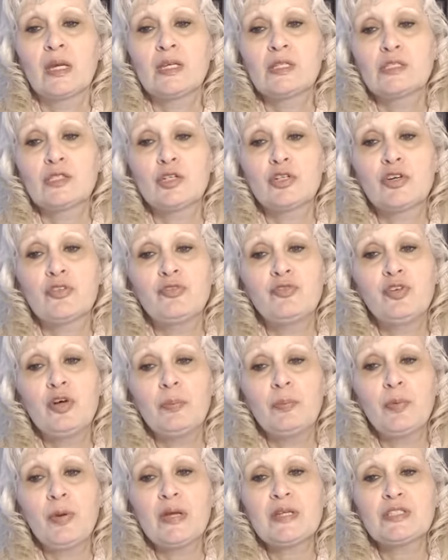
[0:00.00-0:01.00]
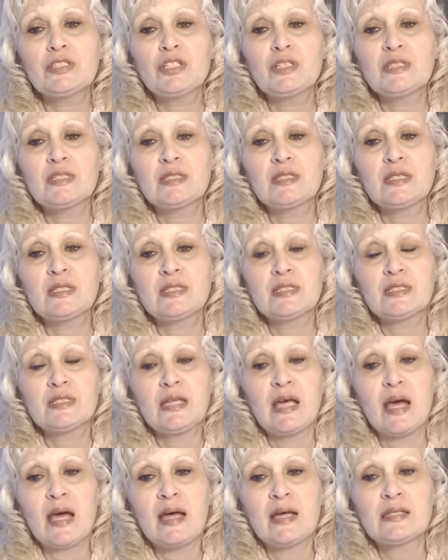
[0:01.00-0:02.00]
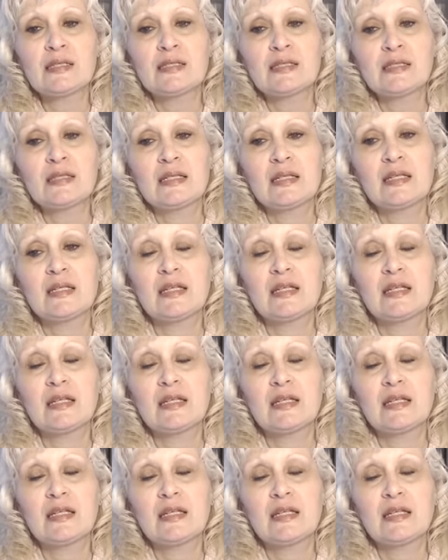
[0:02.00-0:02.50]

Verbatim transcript: So, your footprint to success